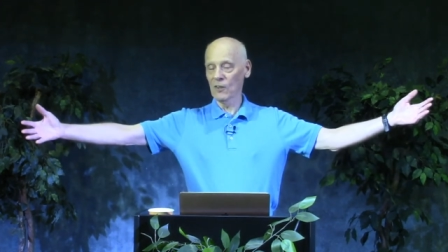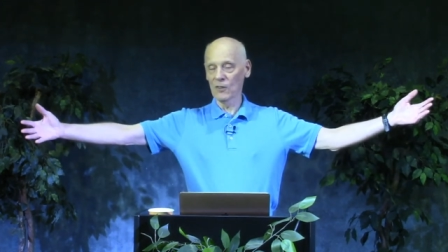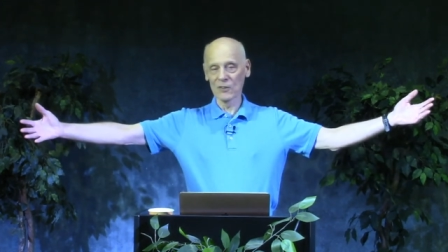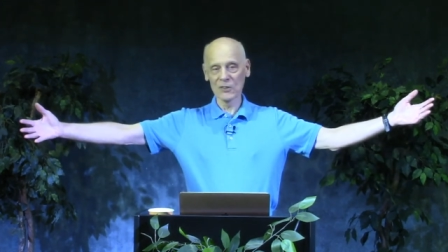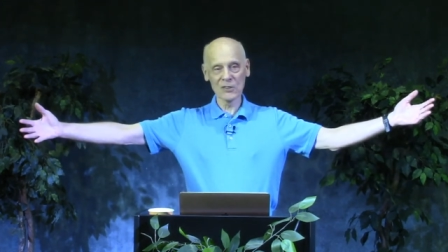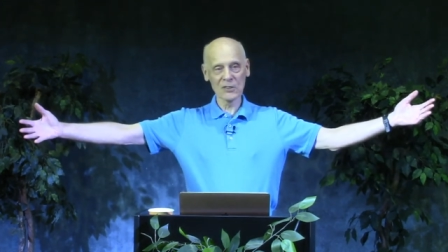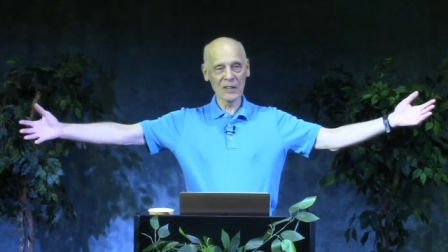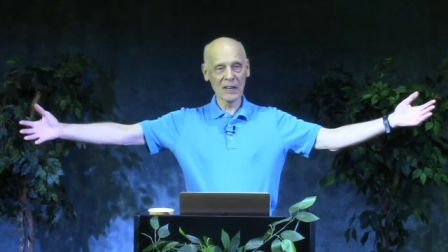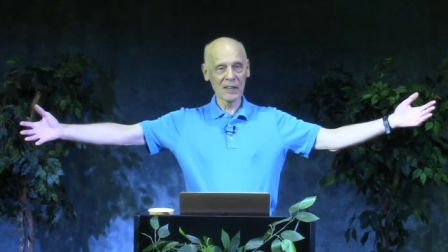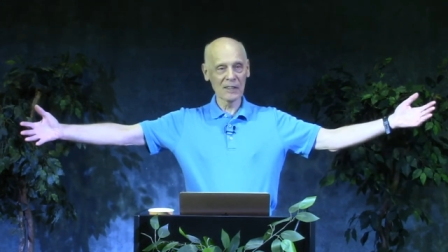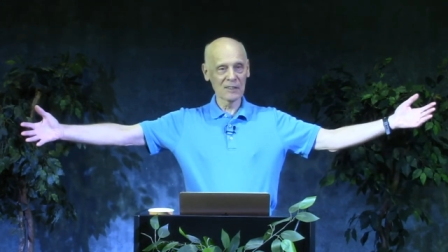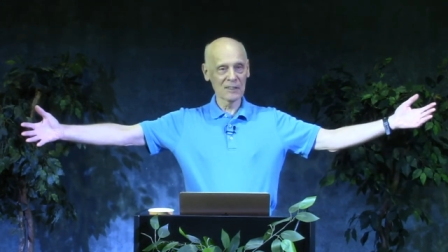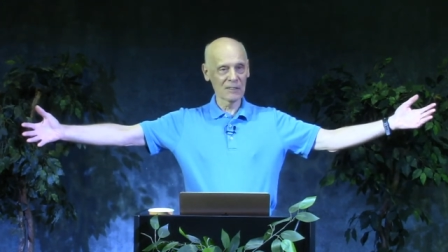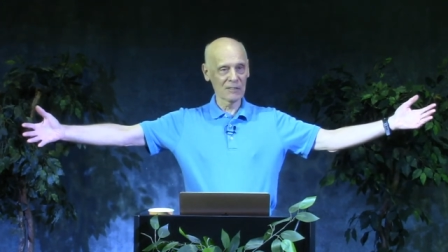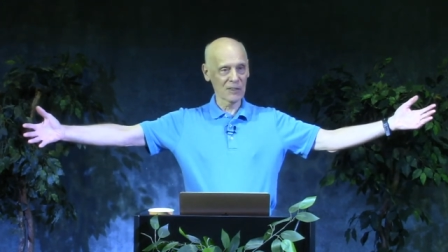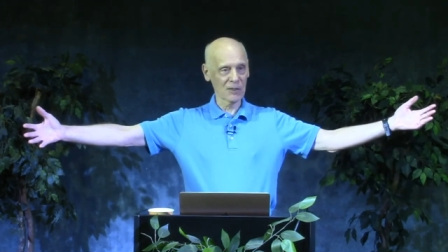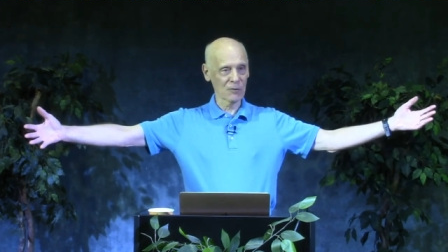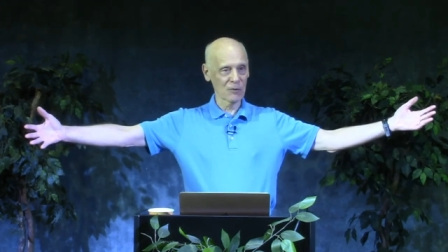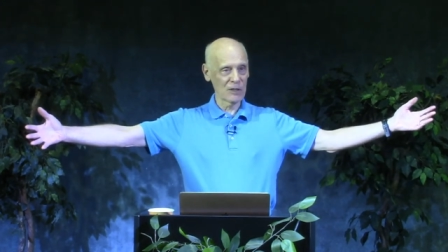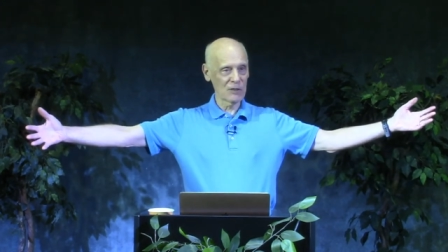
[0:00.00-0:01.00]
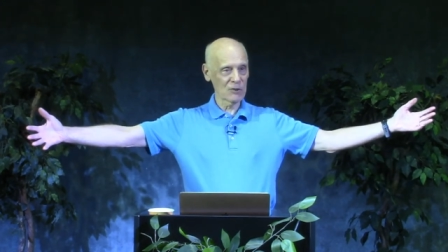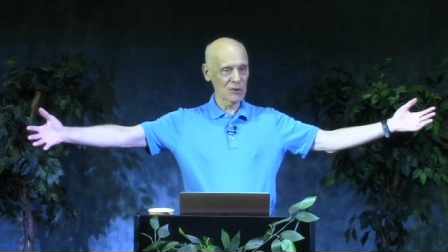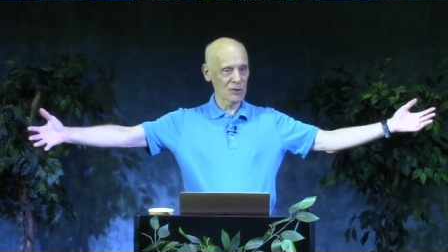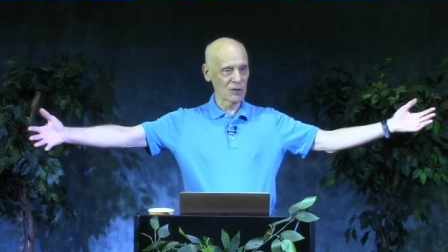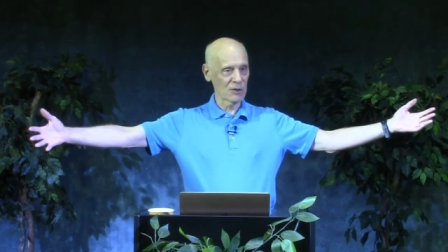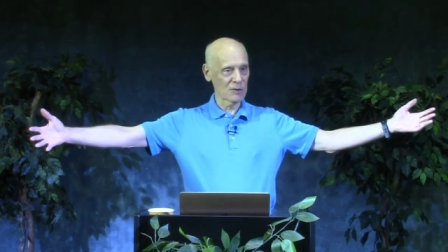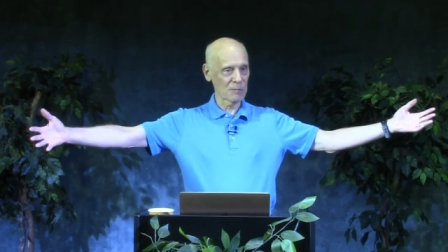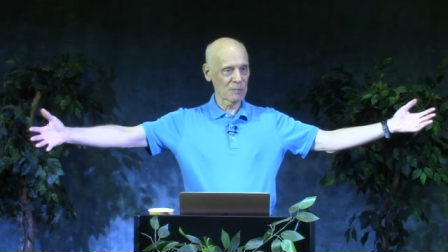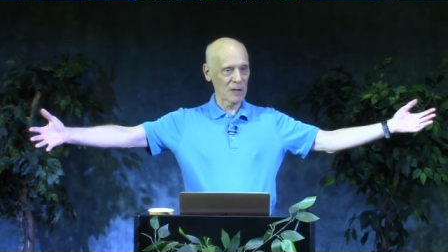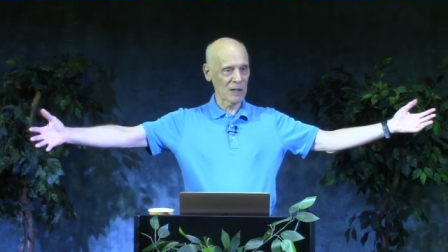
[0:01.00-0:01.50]
those scientific
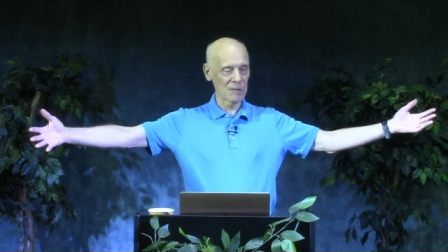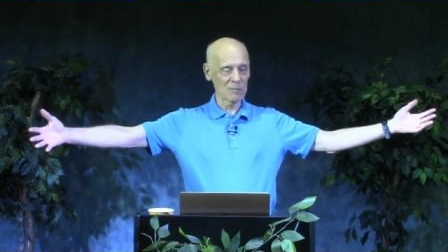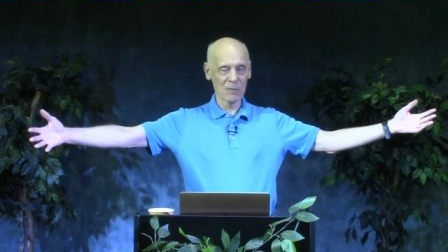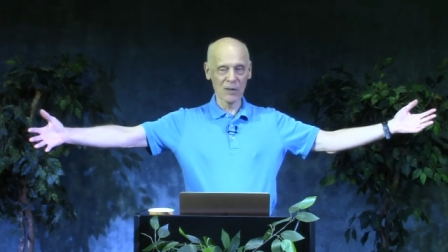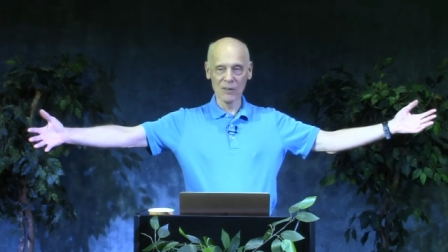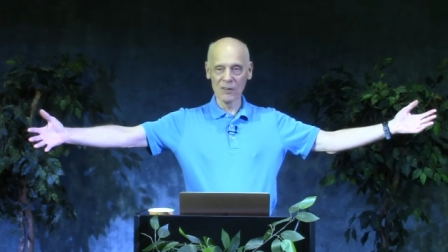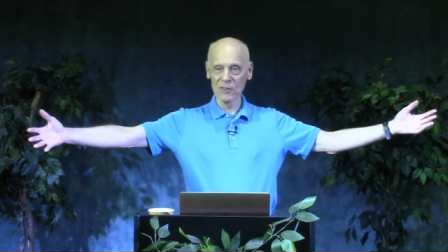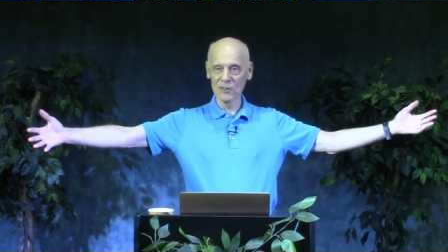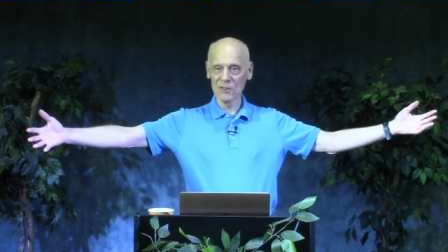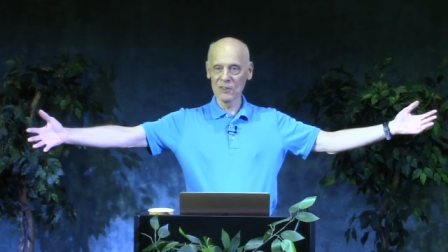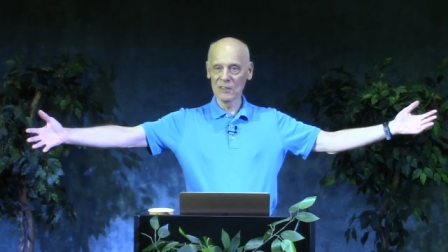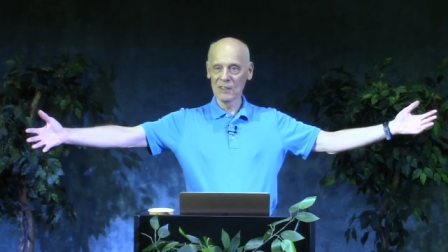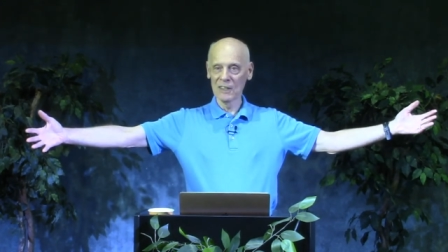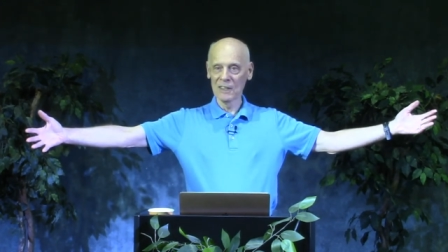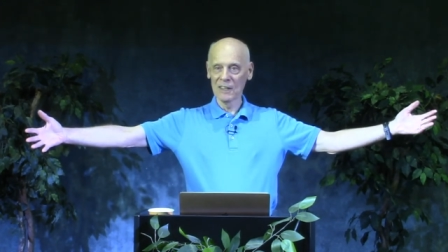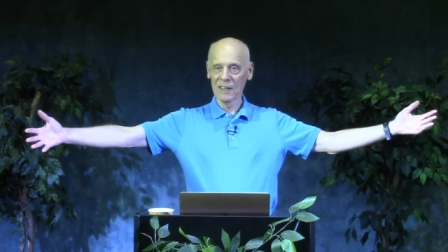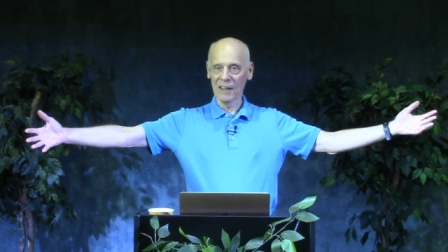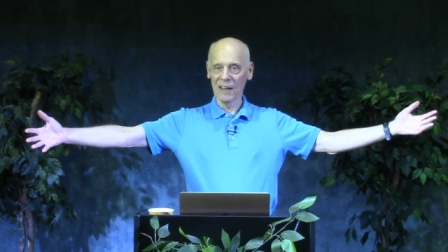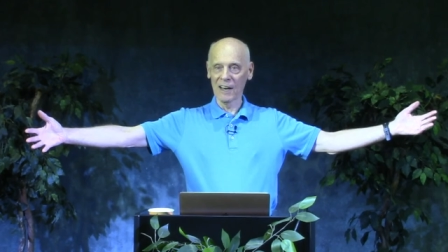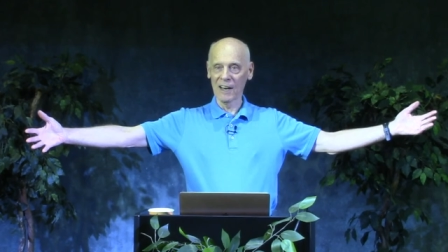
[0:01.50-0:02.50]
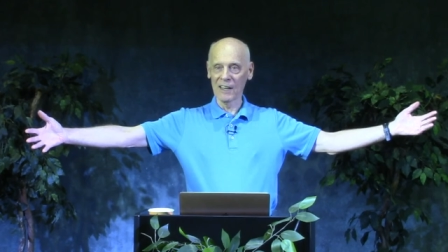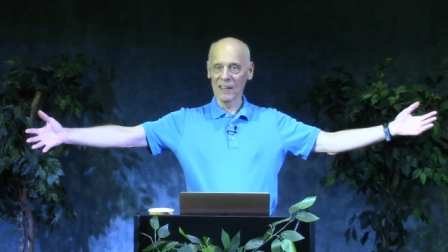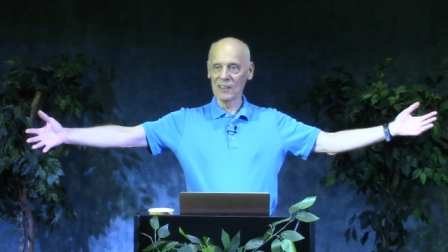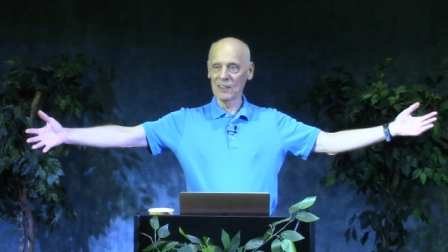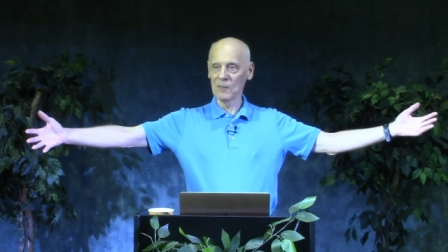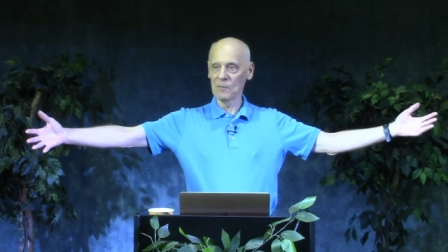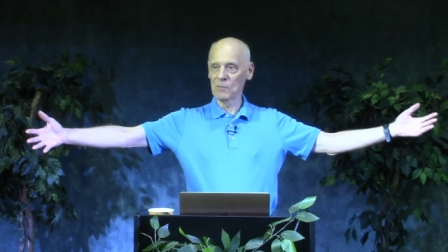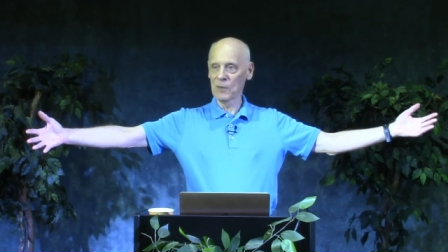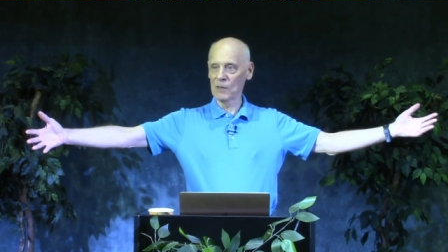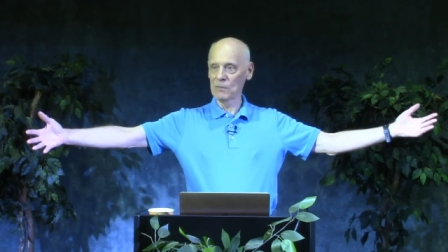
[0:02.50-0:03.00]
research papers uh, in
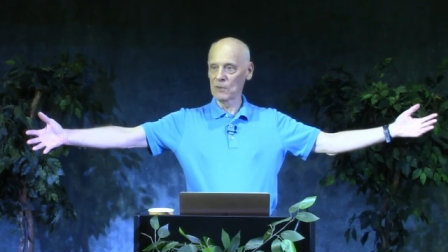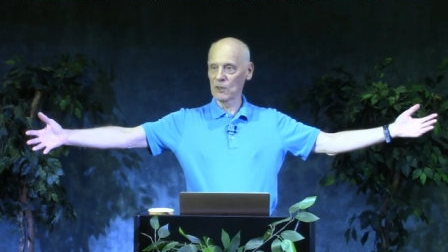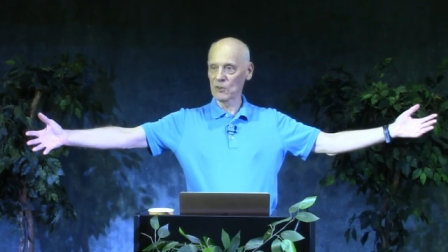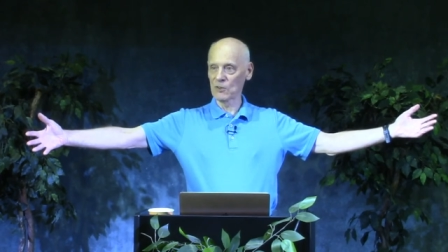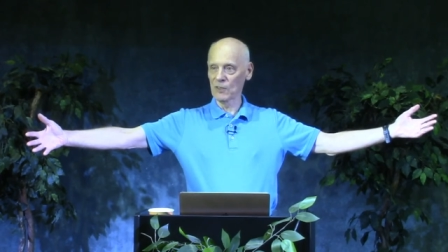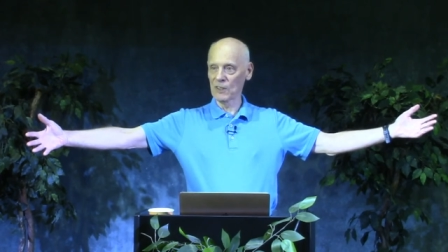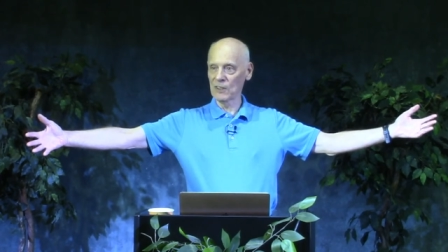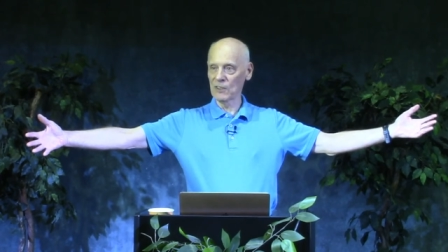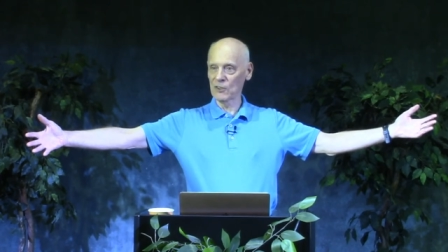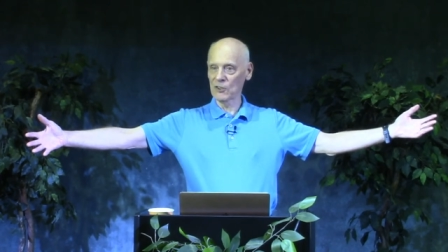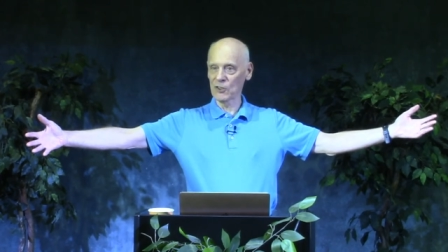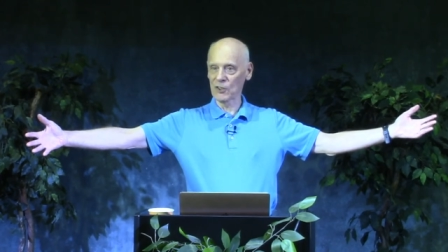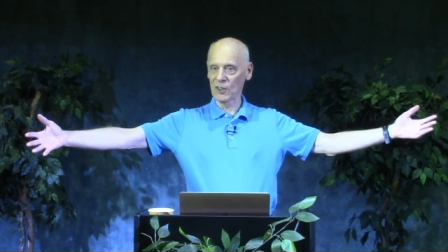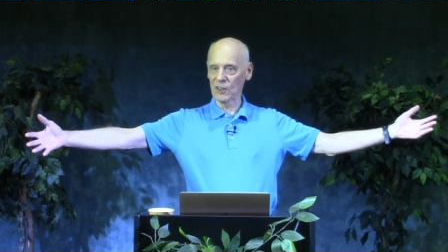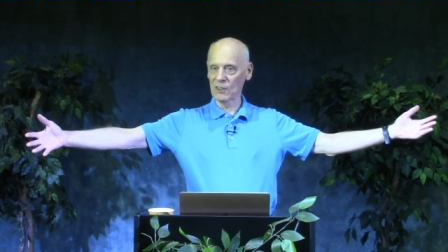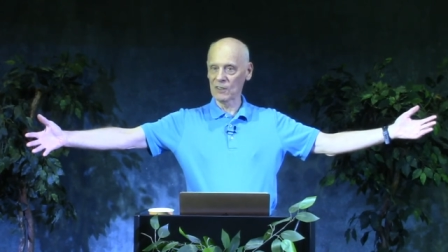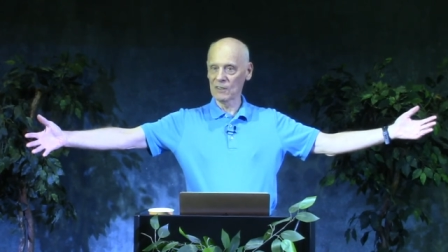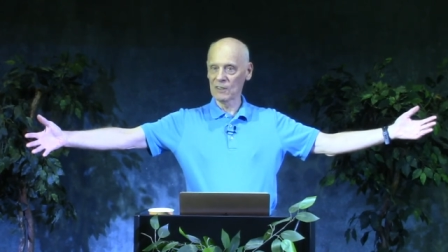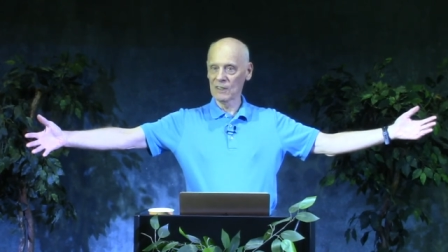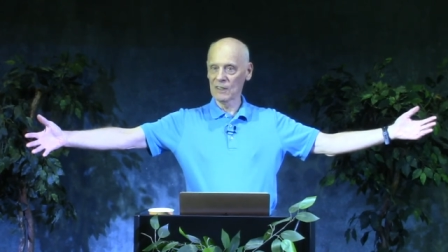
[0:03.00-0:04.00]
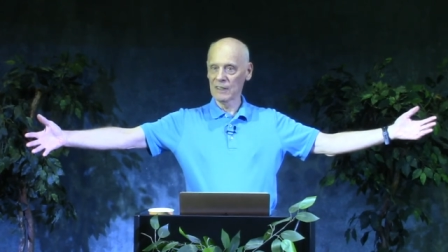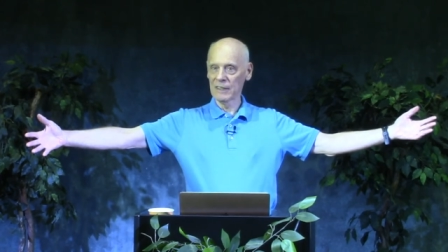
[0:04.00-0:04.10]
the published literature,